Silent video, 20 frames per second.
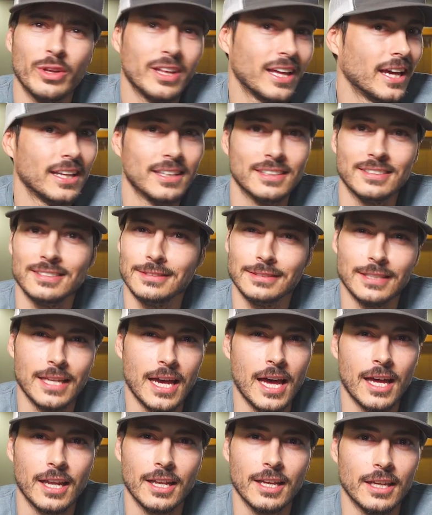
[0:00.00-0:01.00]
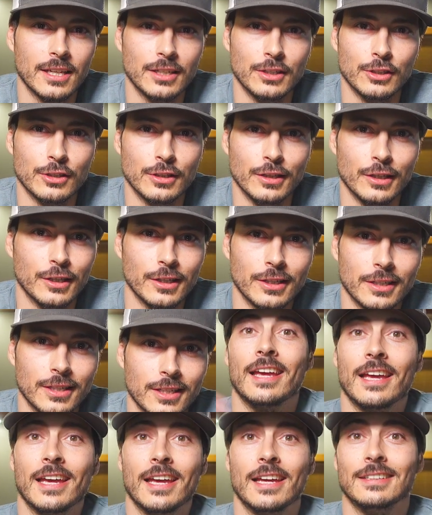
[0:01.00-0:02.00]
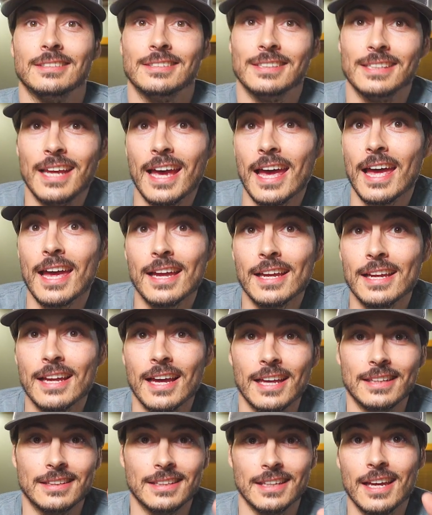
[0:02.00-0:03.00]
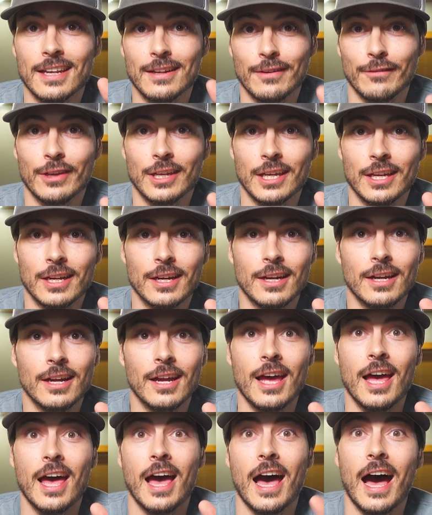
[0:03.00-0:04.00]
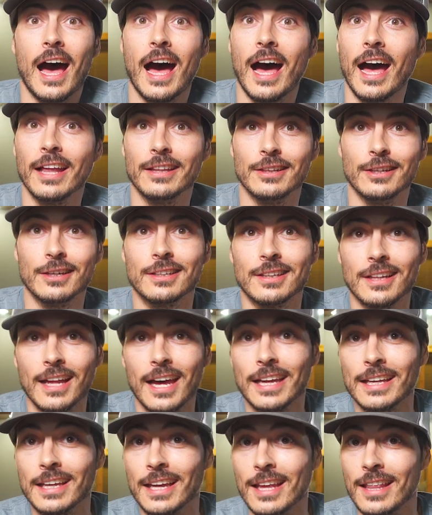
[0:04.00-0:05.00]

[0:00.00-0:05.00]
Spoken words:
That is not a good look. And today, at the end of a year, I look like